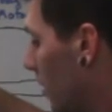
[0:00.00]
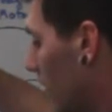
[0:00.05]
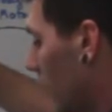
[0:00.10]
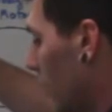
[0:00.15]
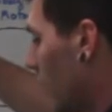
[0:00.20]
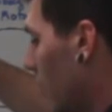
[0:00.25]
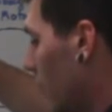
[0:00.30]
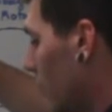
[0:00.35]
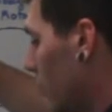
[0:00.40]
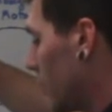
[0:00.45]
to
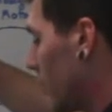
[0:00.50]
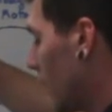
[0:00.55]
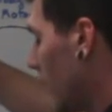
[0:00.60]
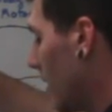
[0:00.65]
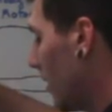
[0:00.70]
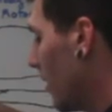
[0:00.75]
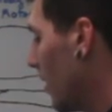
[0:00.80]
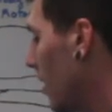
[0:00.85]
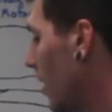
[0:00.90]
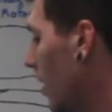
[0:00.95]

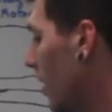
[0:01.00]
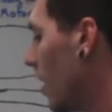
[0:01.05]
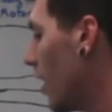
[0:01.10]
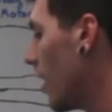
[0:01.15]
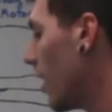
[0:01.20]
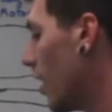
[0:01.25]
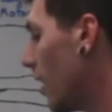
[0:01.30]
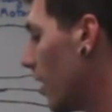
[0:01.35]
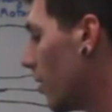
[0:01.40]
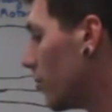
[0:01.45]
1110,
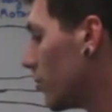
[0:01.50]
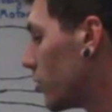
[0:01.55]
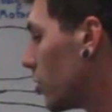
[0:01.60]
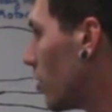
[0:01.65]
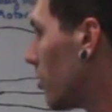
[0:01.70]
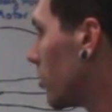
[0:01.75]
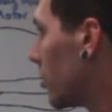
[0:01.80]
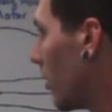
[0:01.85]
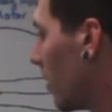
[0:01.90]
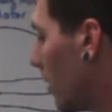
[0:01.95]

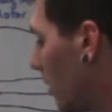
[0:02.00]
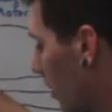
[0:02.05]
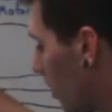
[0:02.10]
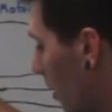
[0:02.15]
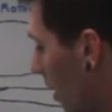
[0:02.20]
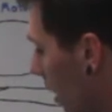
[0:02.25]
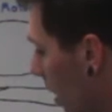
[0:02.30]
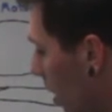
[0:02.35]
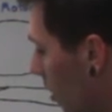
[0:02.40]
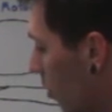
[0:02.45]

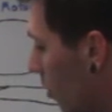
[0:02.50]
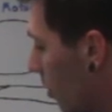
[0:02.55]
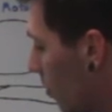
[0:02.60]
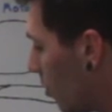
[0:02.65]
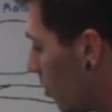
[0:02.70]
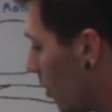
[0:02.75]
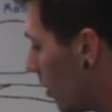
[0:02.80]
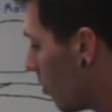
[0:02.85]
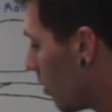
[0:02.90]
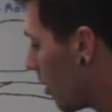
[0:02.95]

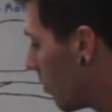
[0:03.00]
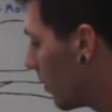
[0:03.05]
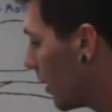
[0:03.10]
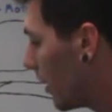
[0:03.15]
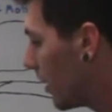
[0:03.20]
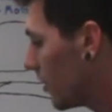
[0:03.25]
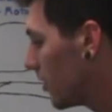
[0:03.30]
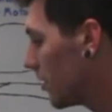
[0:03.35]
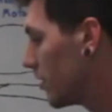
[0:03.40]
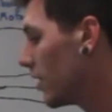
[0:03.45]
1.1
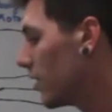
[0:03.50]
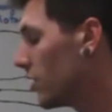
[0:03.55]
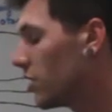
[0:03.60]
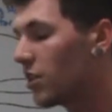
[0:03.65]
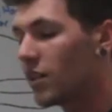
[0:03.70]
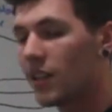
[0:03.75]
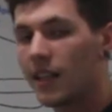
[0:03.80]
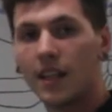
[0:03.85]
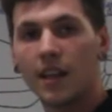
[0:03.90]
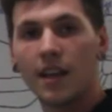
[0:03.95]
meters
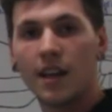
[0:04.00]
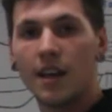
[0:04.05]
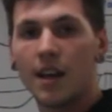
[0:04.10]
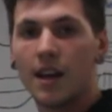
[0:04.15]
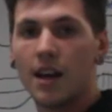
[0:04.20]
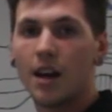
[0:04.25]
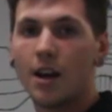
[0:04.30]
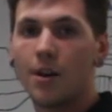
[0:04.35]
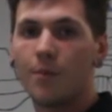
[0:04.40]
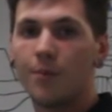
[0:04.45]
essentially.
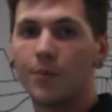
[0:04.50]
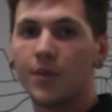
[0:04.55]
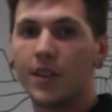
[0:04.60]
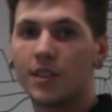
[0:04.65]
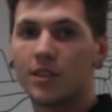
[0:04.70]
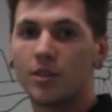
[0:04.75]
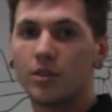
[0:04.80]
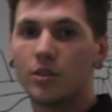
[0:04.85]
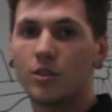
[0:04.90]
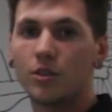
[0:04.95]

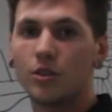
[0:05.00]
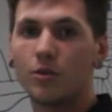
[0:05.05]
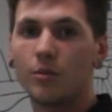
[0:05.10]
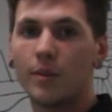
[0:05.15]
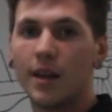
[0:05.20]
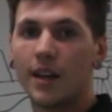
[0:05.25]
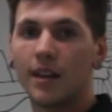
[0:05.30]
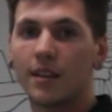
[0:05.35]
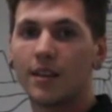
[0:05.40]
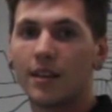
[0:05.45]
This is to
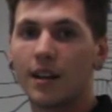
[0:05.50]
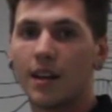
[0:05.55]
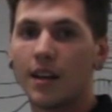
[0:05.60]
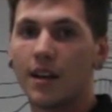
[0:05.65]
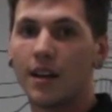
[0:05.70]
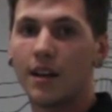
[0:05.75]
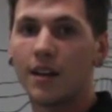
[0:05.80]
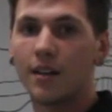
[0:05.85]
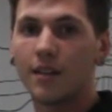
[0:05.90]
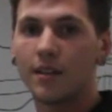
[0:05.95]
make
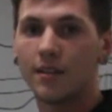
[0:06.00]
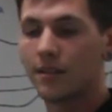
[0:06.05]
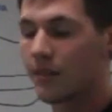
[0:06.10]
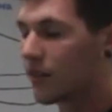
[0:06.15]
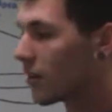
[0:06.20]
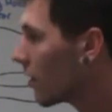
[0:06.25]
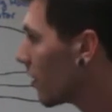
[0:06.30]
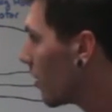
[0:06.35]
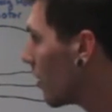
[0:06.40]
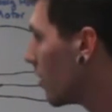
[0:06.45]
the
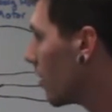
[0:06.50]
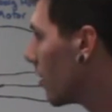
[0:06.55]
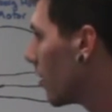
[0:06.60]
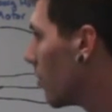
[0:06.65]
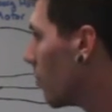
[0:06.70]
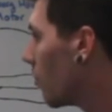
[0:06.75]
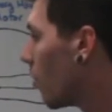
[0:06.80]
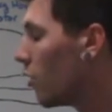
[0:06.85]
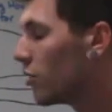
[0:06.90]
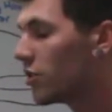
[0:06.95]

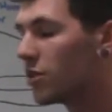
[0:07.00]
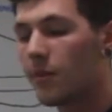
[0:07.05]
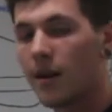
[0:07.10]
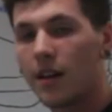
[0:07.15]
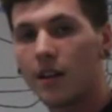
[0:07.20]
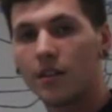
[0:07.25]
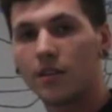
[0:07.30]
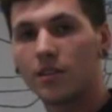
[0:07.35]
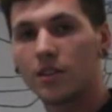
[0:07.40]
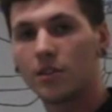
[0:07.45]
most
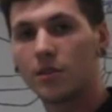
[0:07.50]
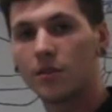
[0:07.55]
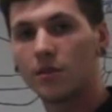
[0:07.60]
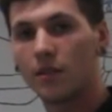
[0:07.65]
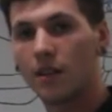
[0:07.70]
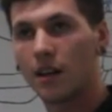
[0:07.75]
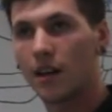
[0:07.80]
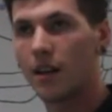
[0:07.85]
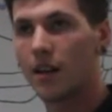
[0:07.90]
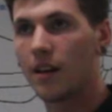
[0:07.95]
amount
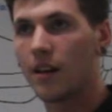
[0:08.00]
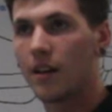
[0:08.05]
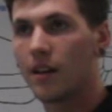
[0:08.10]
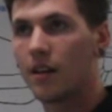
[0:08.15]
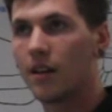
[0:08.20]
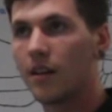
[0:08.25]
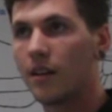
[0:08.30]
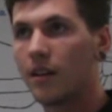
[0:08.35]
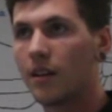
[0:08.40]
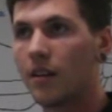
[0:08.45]

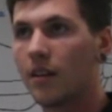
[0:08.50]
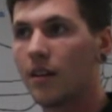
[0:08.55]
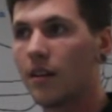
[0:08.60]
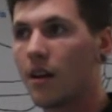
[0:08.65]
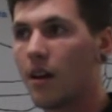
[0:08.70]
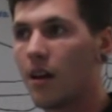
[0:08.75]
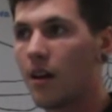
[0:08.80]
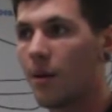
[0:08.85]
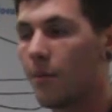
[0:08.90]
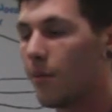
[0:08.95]

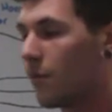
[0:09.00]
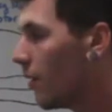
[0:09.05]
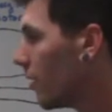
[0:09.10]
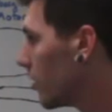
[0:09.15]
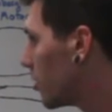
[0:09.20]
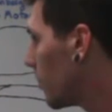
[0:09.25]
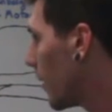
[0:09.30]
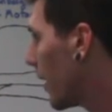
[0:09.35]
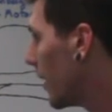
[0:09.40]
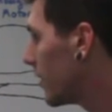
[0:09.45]
of
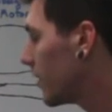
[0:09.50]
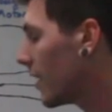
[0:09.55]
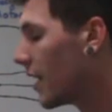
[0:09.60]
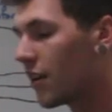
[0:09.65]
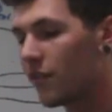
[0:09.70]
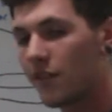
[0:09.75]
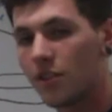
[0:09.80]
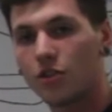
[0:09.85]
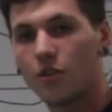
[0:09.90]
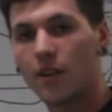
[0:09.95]
space
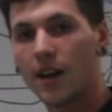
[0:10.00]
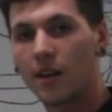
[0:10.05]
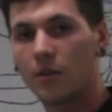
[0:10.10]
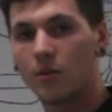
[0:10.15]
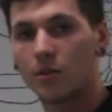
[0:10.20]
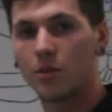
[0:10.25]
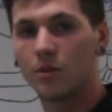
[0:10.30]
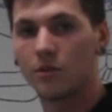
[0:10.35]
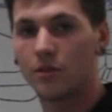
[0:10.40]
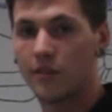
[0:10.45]
out of the
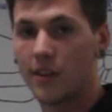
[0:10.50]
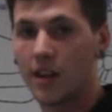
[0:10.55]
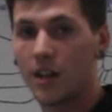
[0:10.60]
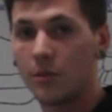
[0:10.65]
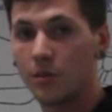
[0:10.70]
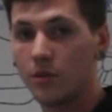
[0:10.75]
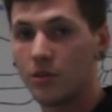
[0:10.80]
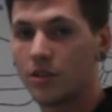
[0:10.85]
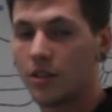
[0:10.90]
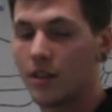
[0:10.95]
track which was
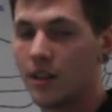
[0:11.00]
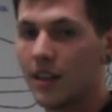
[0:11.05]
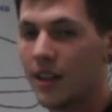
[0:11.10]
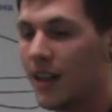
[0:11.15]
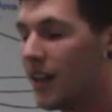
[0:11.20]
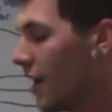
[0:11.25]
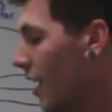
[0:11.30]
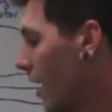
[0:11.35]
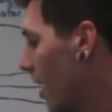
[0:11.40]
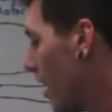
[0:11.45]
available,
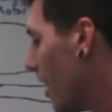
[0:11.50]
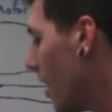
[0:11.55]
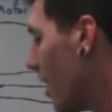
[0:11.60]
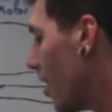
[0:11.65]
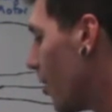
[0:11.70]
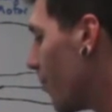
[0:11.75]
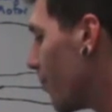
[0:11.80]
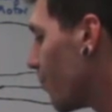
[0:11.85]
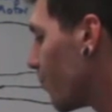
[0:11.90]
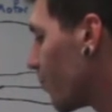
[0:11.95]

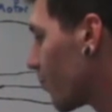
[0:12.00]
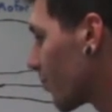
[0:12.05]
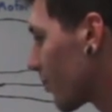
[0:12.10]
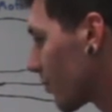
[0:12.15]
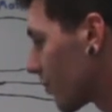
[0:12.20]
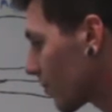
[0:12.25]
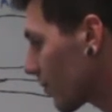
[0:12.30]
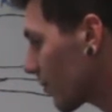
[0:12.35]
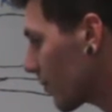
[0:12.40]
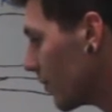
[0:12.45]

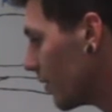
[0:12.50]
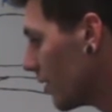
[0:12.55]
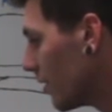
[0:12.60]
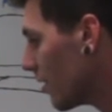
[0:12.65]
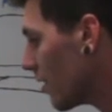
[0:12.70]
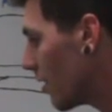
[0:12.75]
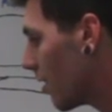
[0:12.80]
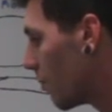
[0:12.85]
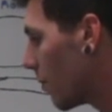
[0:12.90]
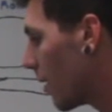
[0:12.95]

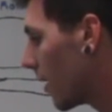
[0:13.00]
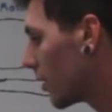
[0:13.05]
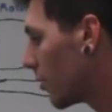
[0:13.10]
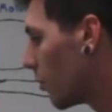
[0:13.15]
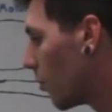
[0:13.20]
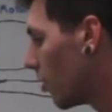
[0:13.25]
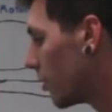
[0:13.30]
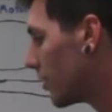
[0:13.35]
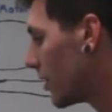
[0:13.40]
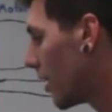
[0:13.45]
and make
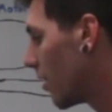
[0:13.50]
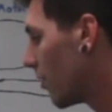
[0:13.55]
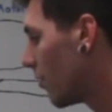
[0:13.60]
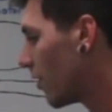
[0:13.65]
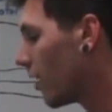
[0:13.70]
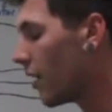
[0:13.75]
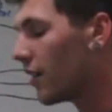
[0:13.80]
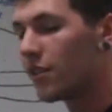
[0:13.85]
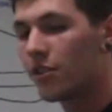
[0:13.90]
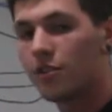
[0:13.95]
the most out
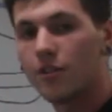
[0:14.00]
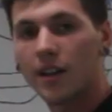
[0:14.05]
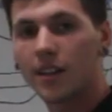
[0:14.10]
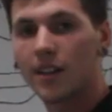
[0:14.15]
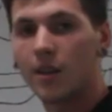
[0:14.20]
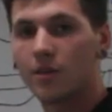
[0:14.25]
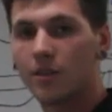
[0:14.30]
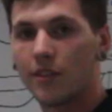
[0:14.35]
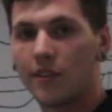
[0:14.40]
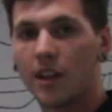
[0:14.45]
of the
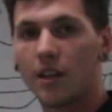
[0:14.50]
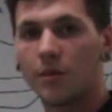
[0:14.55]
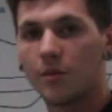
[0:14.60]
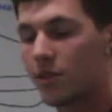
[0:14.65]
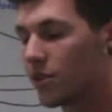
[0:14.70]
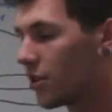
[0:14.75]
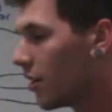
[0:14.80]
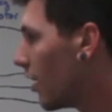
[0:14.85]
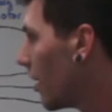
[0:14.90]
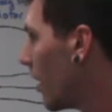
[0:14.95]
track that was available,